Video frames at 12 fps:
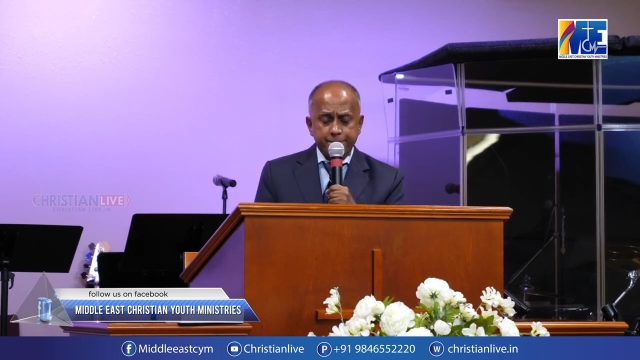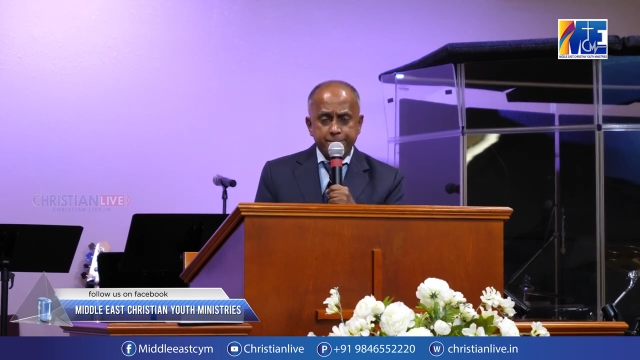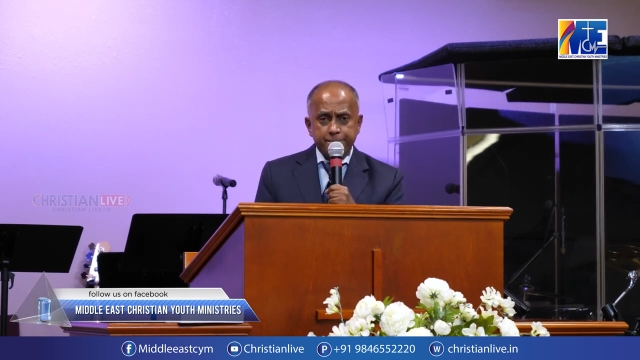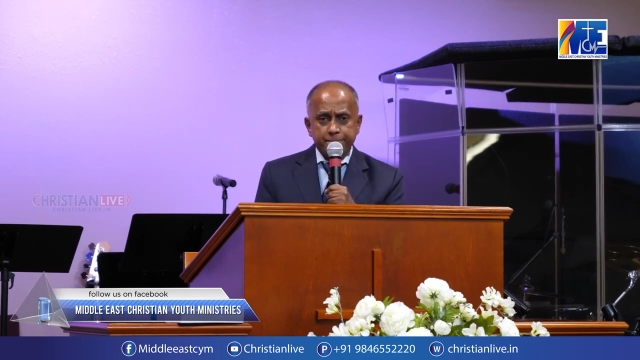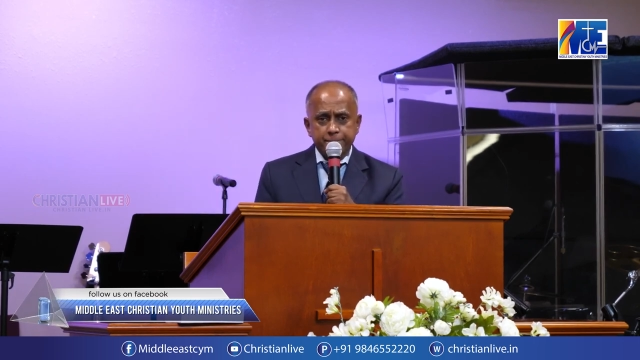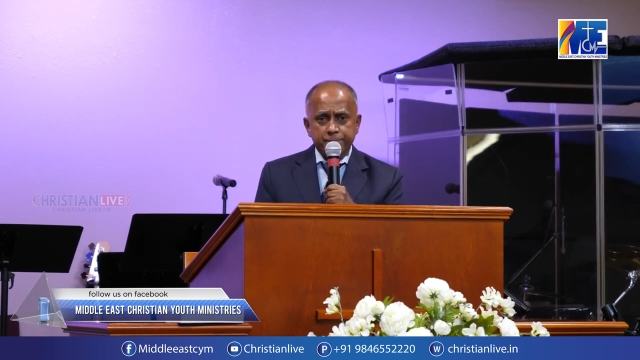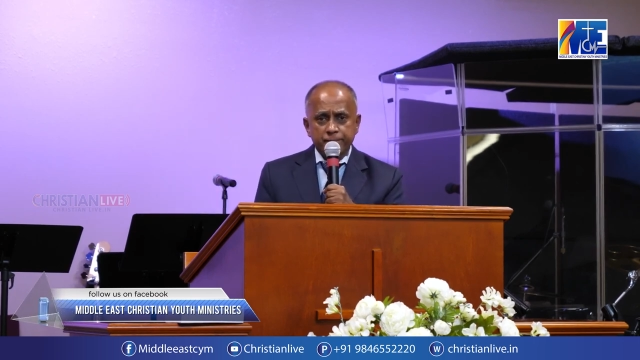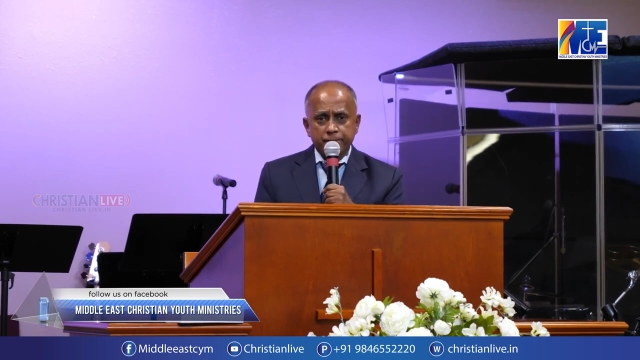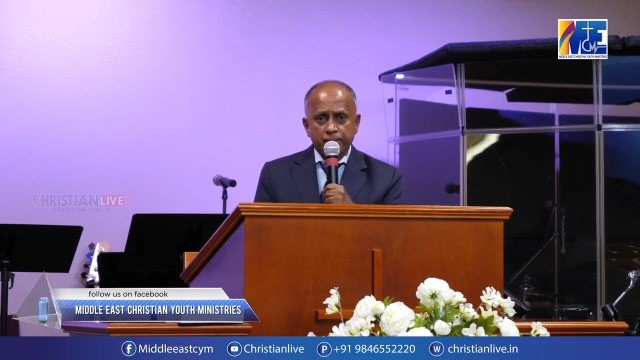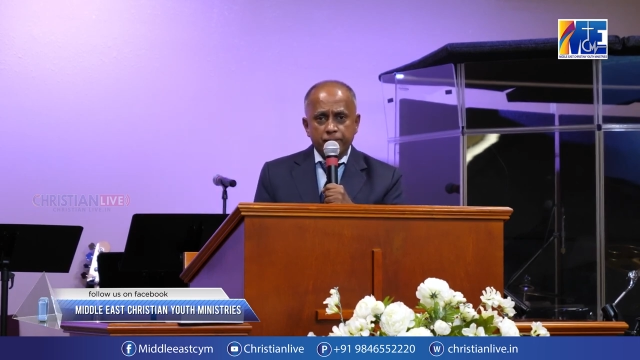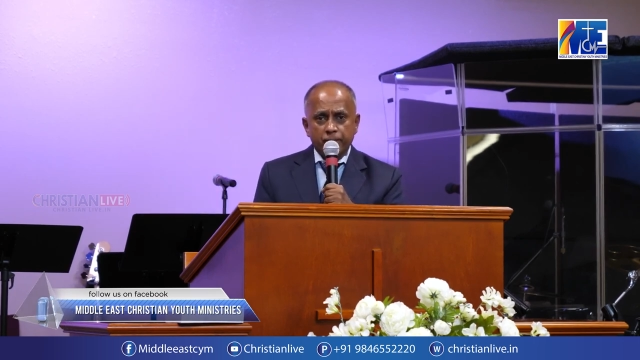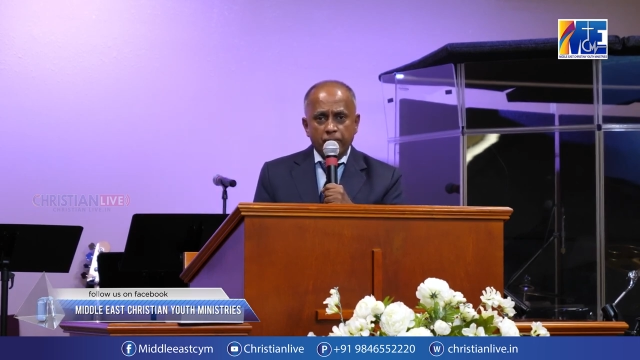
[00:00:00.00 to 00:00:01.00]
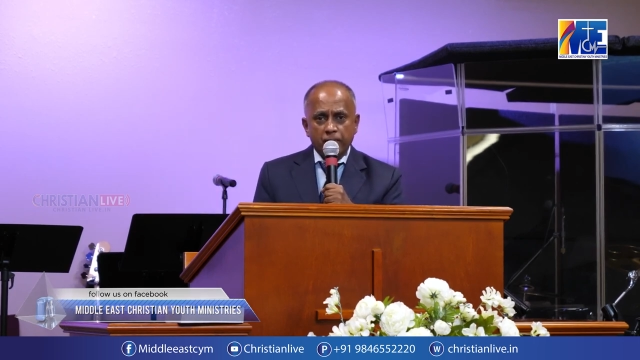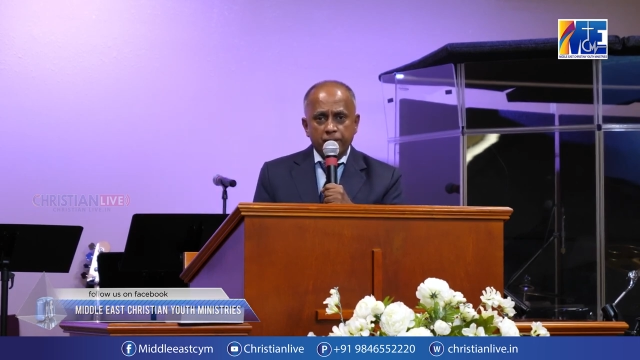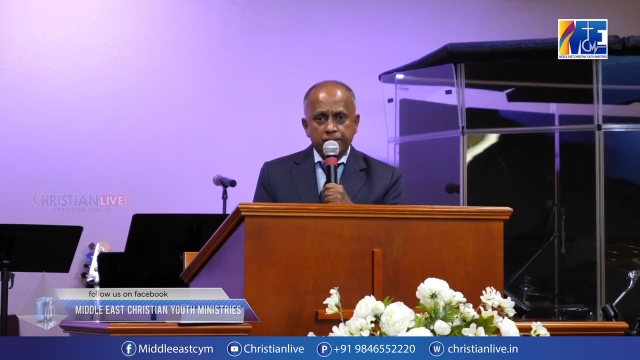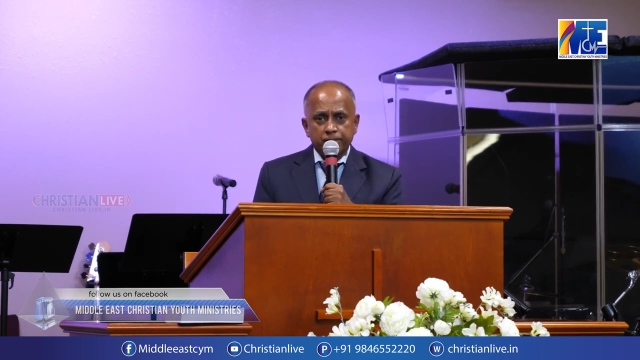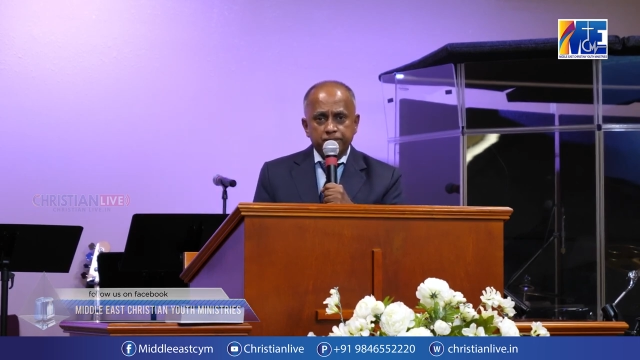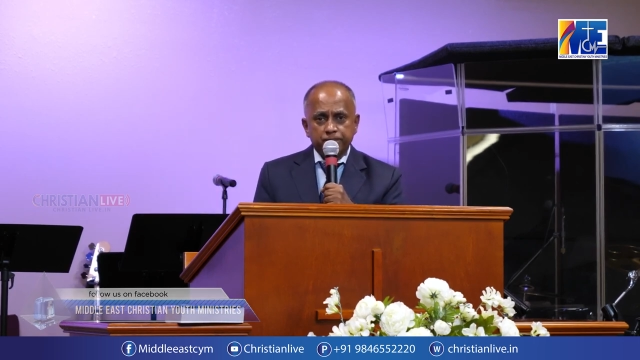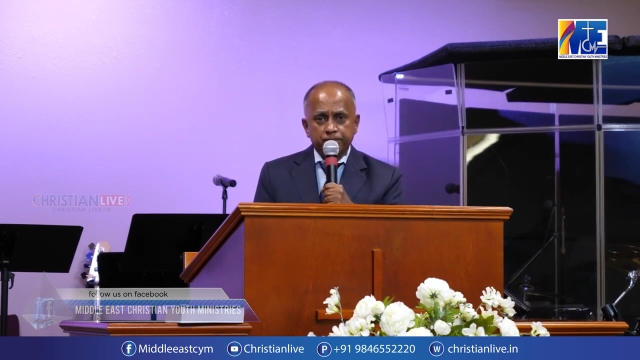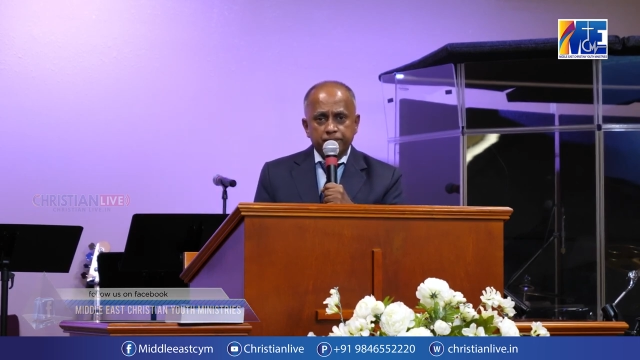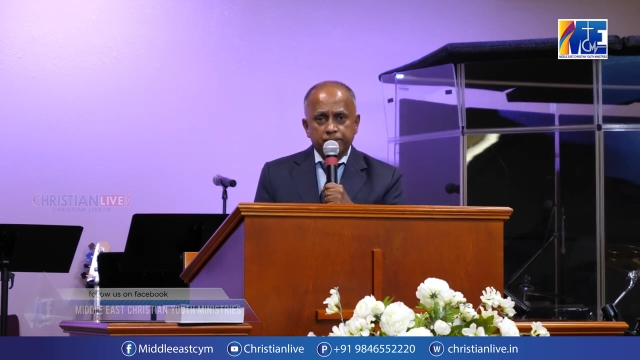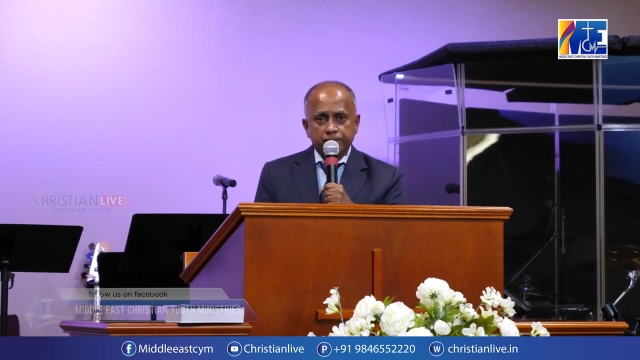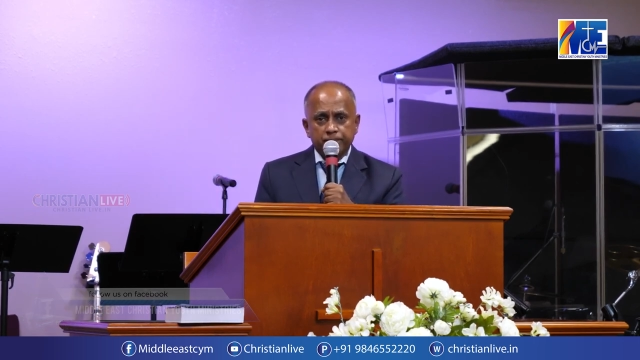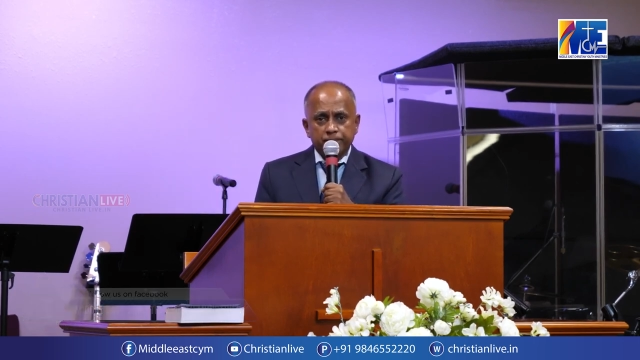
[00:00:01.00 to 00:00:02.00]

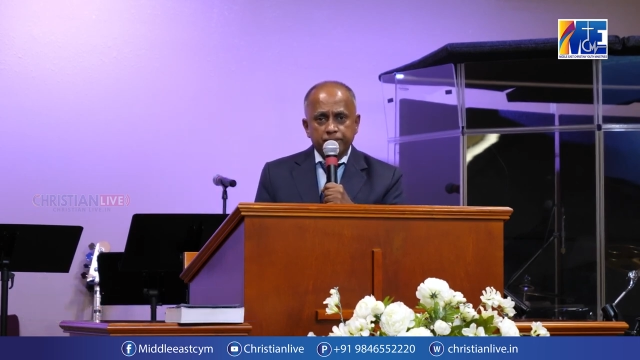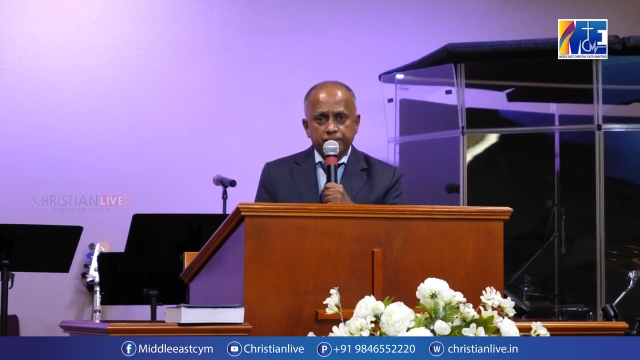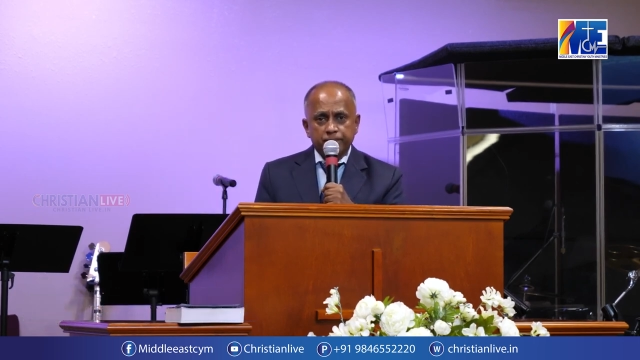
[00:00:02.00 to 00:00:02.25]
[no speech]